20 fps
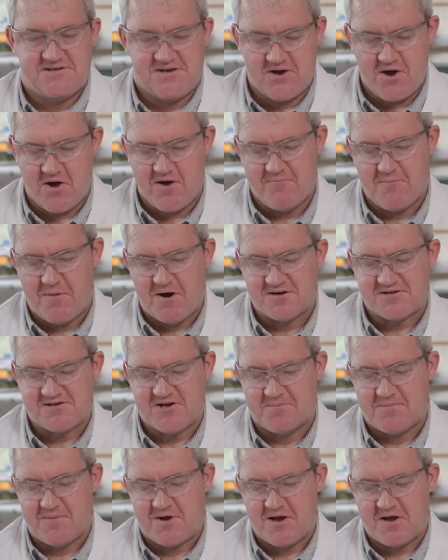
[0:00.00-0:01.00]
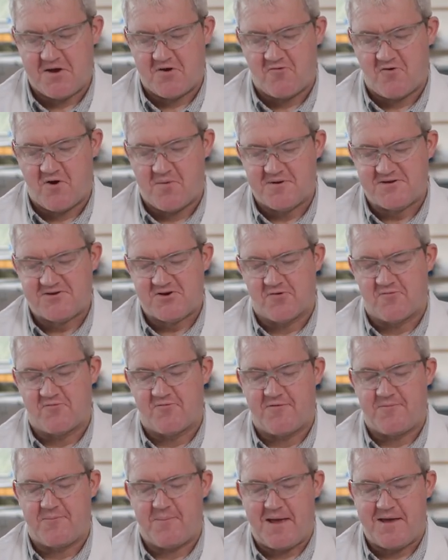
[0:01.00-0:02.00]
So now I've marked up my
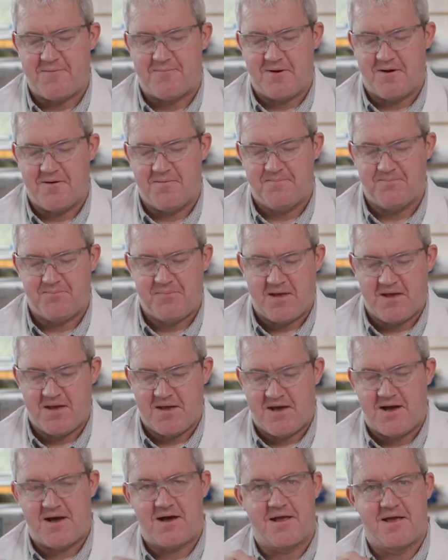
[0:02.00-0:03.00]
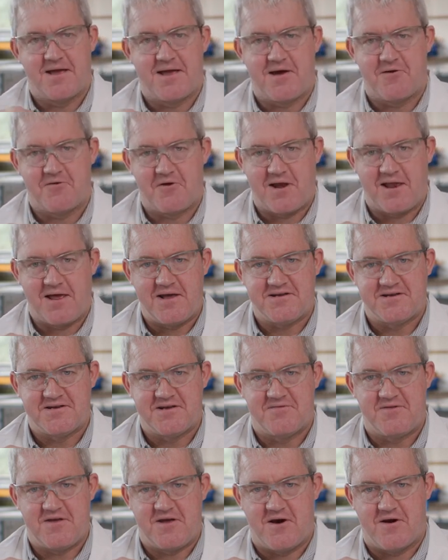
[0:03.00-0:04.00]
chromatography paper, I can calculate
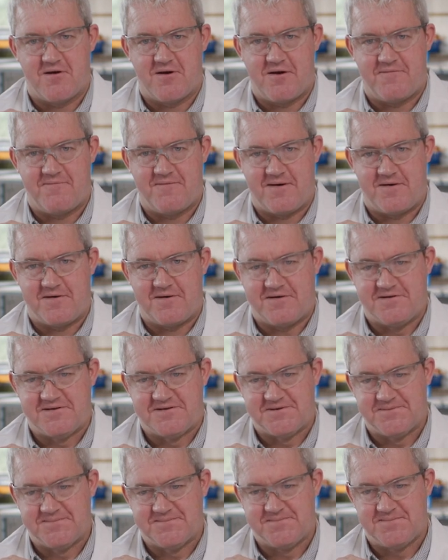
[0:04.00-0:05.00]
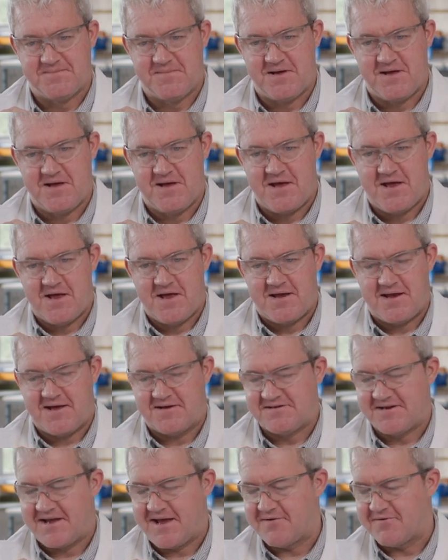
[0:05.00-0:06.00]
the RF values. Now
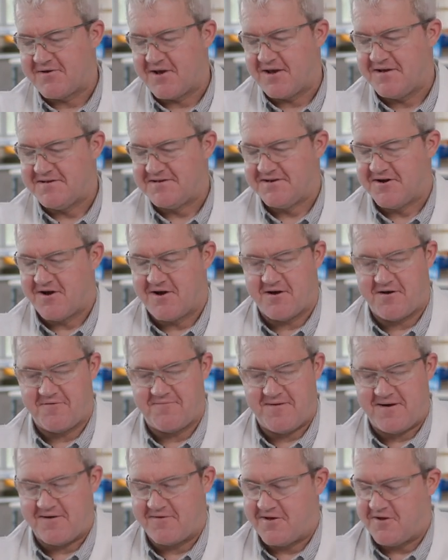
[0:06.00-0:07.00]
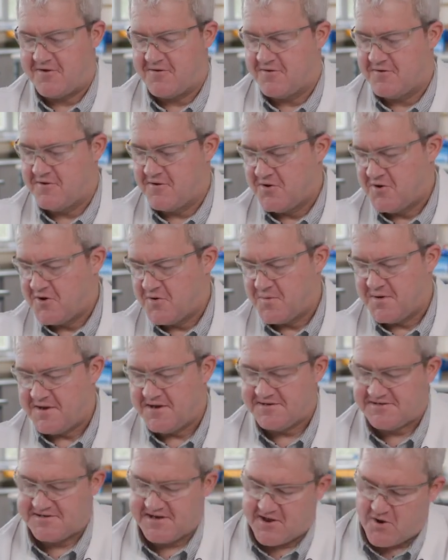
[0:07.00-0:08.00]
to calculate an RF value, we
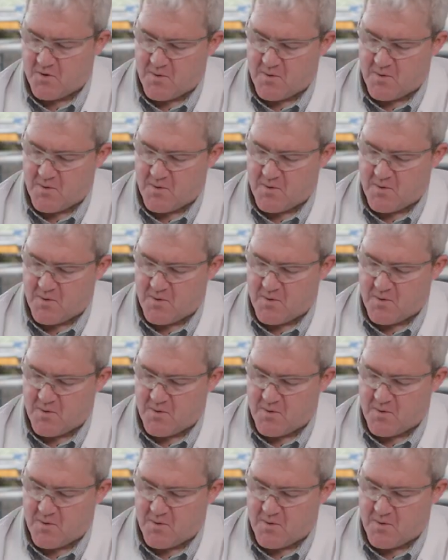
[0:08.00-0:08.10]
use the